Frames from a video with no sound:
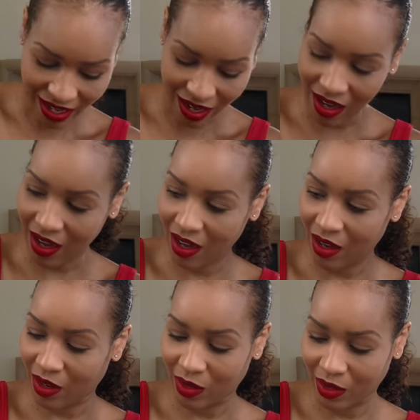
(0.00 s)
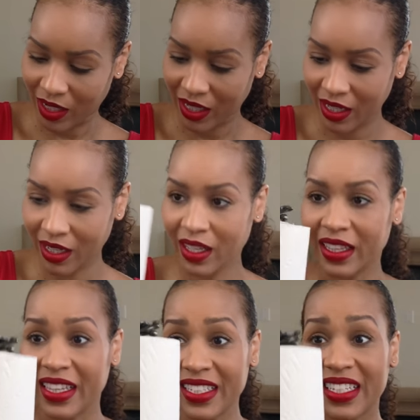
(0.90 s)
oh
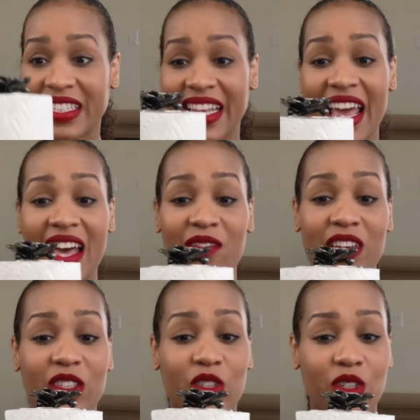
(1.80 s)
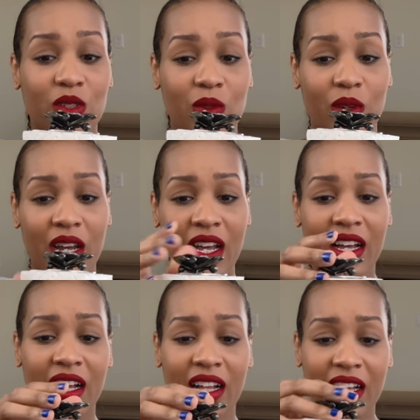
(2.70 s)
this is heavy too
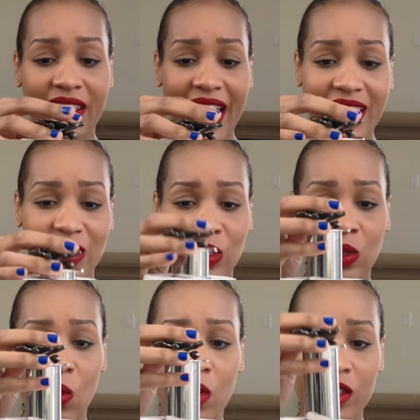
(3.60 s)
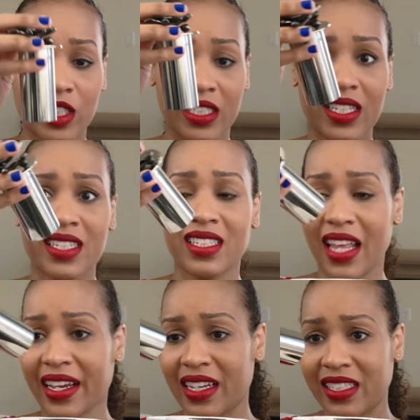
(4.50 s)
that's gorgeous this is
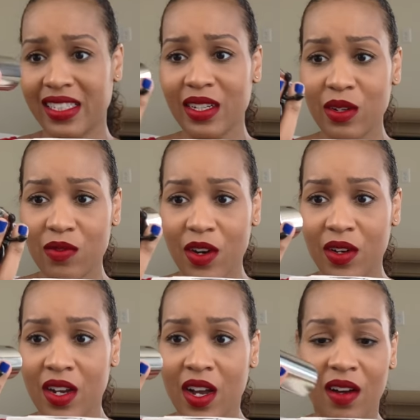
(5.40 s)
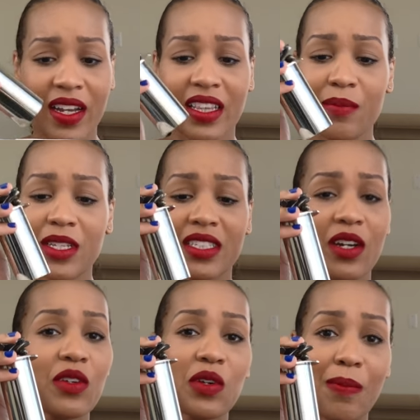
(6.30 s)
like a silver okay let me
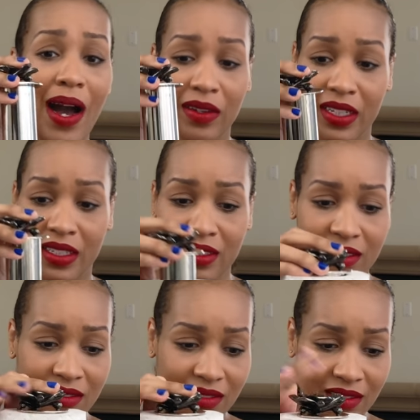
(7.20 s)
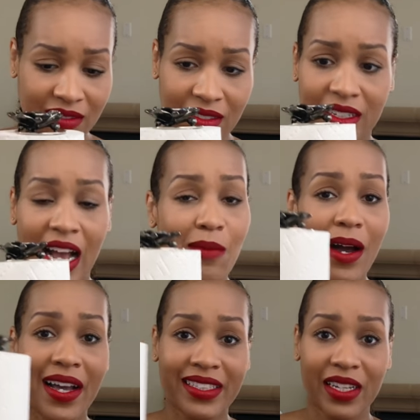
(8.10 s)
tell you about it how
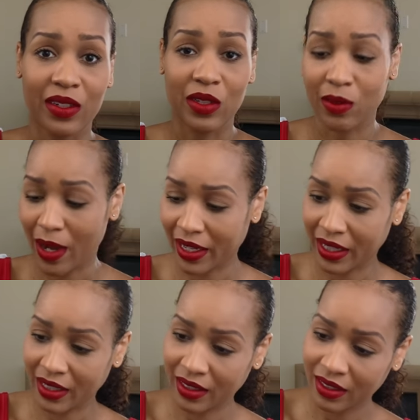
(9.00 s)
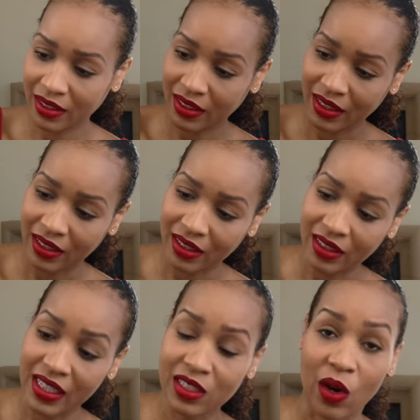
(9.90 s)
about i tell you about it
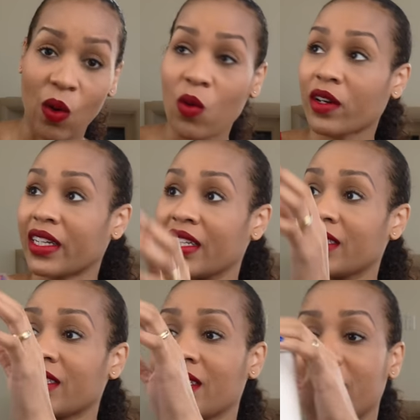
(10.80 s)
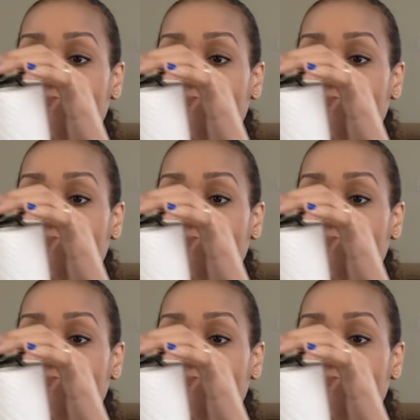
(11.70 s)
these are orchids